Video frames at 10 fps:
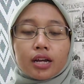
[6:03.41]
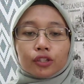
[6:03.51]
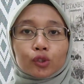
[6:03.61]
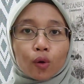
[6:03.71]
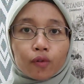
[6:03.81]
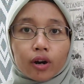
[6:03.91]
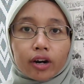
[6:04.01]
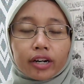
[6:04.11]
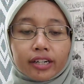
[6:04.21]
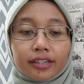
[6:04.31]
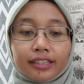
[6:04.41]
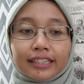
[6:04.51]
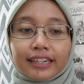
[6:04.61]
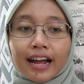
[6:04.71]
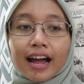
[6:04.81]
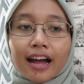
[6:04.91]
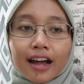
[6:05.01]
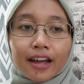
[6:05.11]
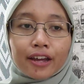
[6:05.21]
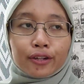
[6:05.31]
So far
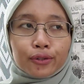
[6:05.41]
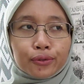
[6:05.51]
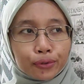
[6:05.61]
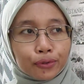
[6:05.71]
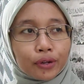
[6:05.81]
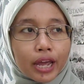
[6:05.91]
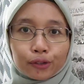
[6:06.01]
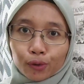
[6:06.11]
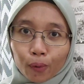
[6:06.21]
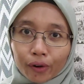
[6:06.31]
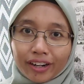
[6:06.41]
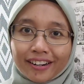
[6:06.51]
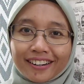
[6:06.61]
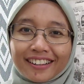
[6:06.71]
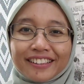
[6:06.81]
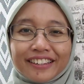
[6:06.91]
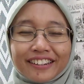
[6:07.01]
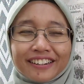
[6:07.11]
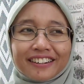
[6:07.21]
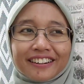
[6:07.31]
I do enjoy
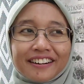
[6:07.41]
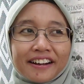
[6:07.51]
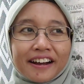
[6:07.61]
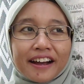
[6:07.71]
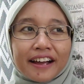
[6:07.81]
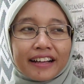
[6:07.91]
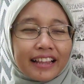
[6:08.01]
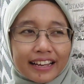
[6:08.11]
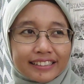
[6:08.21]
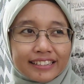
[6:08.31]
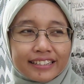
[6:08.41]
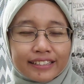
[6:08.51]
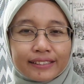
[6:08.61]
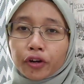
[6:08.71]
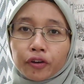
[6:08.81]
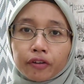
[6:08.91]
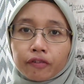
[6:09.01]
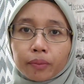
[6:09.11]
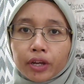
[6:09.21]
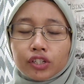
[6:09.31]
the classes. For your
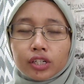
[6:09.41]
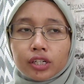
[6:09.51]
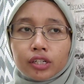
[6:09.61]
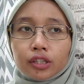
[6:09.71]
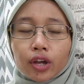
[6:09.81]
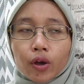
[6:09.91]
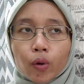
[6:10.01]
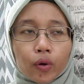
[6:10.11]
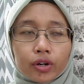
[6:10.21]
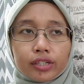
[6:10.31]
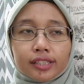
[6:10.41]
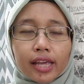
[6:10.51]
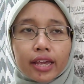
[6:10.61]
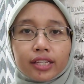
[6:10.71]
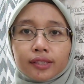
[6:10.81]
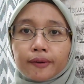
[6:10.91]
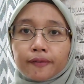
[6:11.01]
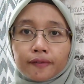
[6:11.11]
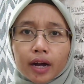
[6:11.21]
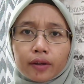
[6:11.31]
information, the course takes
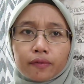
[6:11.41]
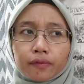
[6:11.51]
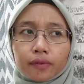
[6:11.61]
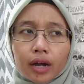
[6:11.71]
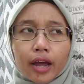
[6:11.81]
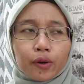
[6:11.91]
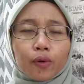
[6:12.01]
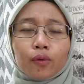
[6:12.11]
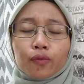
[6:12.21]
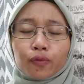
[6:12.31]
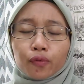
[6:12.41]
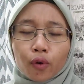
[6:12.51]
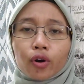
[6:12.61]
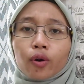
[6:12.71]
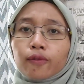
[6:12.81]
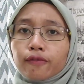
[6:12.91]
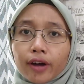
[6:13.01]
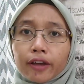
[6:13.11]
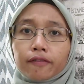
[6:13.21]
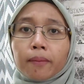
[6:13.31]
4 or
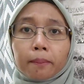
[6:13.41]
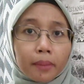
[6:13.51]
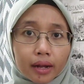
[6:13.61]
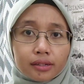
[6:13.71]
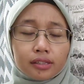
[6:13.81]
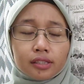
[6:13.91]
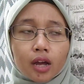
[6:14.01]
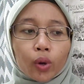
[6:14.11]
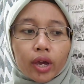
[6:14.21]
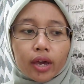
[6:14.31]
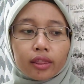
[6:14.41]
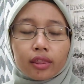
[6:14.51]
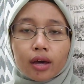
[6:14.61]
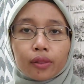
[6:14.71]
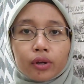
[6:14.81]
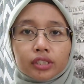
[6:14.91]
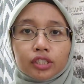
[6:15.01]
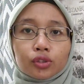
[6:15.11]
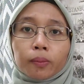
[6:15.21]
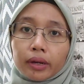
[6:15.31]
5 months with
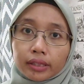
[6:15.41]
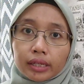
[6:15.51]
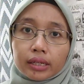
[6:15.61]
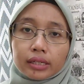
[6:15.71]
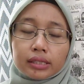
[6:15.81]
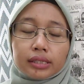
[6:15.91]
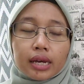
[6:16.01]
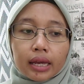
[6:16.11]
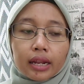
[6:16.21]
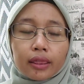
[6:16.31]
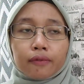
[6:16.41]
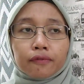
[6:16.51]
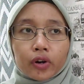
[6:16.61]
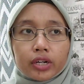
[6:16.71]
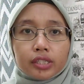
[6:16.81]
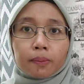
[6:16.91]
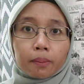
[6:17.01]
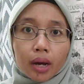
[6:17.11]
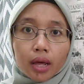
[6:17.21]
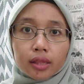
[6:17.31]
32 meetings, and in the first
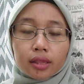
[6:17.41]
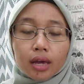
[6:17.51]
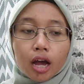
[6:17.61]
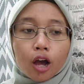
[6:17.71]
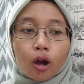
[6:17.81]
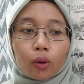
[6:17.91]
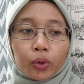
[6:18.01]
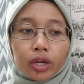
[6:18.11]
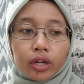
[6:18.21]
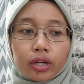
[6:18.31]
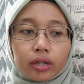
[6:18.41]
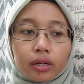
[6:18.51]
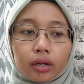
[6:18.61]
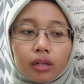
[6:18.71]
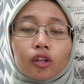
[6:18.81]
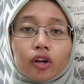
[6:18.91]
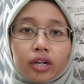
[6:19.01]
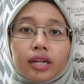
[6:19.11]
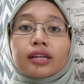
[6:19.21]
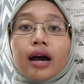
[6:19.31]
month we're
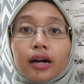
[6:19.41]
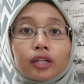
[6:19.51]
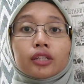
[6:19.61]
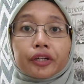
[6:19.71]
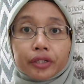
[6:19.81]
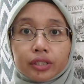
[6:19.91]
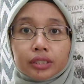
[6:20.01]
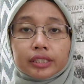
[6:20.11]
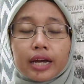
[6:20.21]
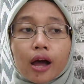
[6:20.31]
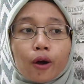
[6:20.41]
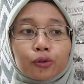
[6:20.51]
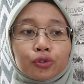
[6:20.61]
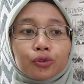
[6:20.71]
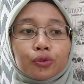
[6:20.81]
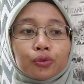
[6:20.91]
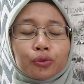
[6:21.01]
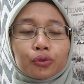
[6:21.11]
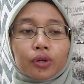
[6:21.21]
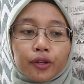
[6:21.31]
learning the Hangul letters, how
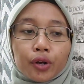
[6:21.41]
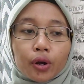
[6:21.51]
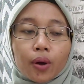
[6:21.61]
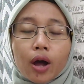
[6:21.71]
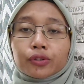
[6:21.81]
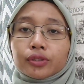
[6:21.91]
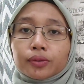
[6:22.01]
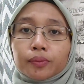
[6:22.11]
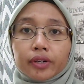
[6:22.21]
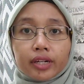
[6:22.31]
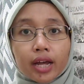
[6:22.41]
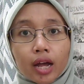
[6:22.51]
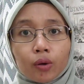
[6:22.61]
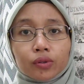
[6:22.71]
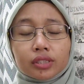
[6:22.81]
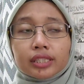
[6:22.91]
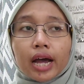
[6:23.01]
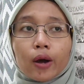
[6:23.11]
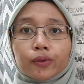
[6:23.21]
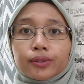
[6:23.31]
to pronounce,
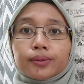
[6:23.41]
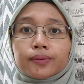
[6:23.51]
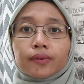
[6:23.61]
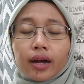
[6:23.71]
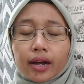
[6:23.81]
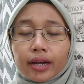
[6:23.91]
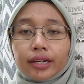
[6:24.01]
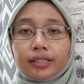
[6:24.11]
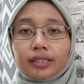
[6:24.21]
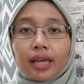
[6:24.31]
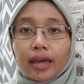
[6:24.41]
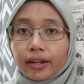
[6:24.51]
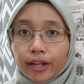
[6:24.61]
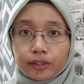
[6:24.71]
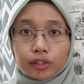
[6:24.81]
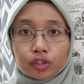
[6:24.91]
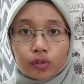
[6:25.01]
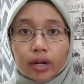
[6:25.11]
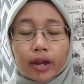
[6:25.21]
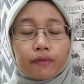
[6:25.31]
how to write, and
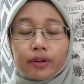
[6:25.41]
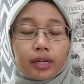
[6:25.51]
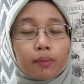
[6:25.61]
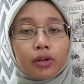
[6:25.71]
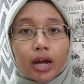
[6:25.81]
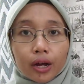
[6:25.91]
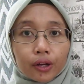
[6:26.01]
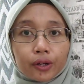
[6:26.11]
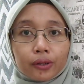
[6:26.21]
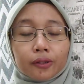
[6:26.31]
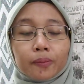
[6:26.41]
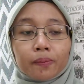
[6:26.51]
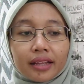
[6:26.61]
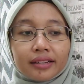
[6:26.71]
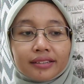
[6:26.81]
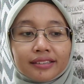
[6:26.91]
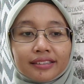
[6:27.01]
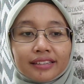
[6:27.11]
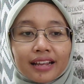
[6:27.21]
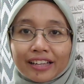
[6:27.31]
etc. Everything about Hangul.
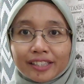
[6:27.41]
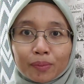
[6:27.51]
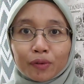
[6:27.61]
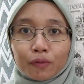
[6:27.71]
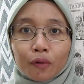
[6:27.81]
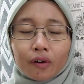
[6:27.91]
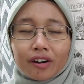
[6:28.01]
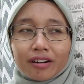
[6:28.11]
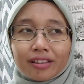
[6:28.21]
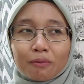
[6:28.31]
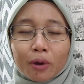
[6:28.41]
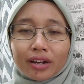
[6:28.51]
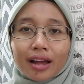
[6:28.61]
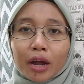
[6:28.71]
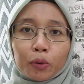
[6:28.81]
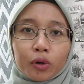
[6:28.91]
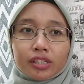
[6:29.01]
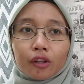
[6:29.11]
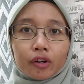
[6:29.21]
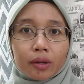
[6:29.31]
And I said before, when I
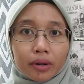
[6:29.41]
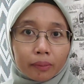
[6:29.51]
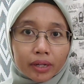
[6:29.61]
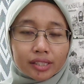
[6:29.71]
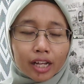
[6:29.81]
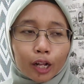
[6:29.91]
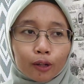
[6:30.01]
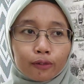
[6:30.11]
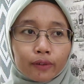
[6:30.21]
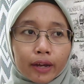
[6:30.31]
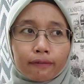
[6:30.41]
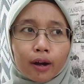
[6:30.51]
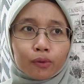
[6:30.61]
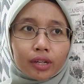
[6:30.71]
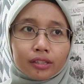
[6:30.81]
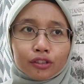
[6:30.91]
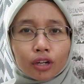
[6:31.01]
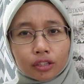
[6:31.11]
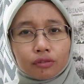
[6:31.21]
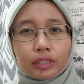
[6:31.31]
was learning by myself, I found it
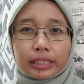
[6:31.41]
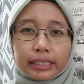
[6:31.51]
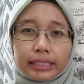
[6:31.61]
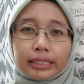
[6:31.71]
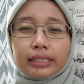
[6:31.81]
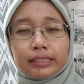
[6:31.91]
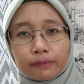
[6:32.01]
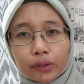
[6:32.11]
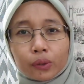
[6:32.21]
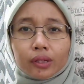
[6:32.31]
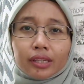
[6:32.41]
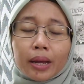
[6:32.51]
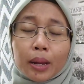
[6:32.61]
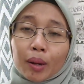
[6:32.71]
not really difficult.